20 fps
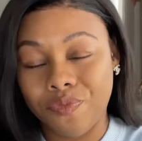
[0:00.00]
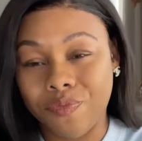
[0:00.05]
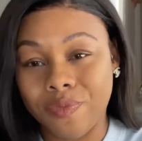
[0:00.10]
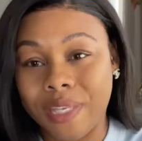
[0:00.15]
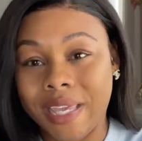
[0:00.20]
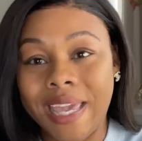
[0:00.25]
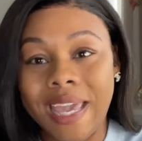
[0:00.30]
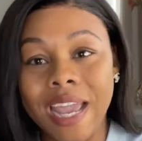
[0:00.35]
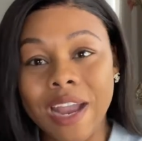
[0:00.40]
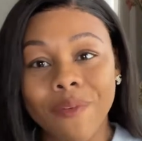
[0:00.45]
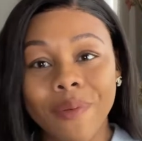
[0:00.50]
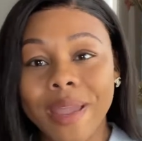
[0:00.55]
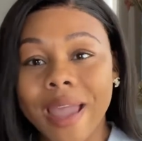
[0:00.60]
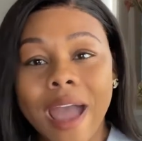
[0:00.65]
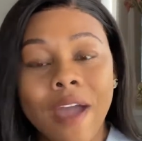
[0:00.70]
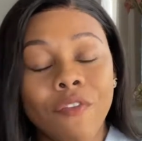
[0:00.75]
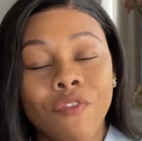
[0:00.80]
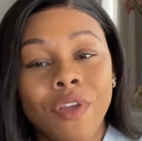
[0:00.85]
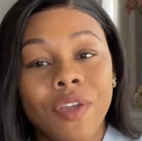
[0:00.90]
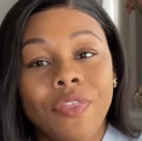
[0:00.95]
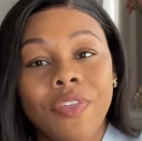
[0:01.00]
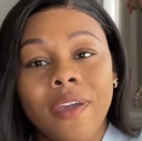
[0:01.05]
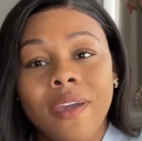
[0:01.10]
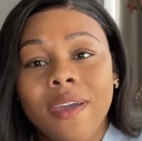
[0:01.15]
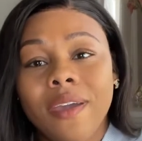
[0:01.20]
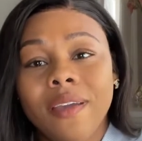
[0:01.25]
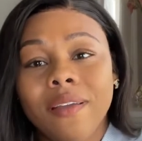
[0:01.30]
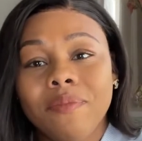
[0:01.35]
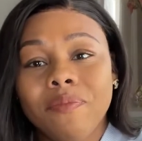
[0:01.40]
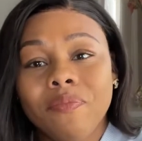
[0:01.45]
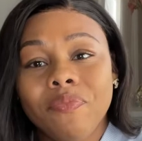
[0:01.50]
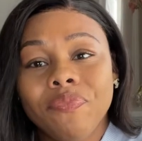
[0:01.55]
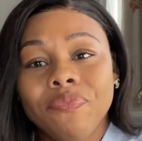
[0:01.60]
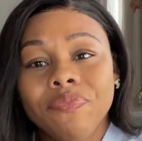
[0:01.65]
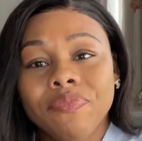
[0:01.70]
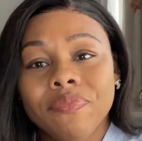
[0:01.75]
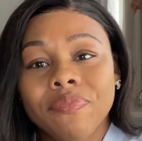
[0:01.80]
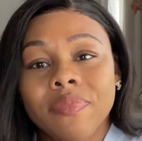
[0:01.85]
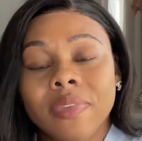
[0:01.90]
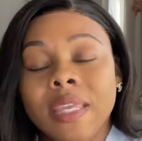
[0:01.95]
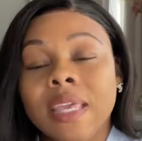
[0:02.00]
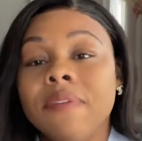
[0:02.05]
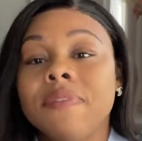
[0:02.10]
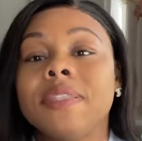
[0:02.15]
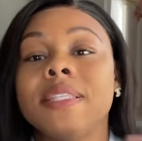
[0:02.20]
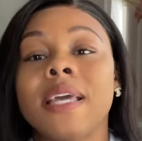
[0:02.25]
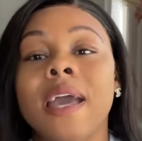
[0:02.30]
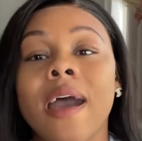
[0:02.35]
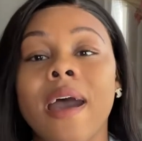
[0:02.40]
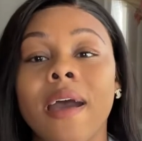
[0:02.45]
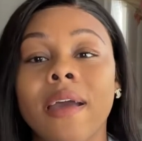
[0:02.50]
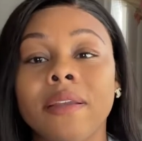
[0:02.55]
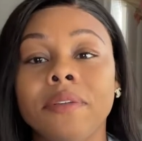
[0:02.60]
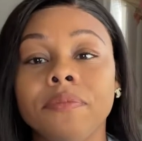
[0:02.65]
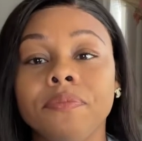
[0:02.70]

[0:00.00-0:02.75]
carry everything, give it to God.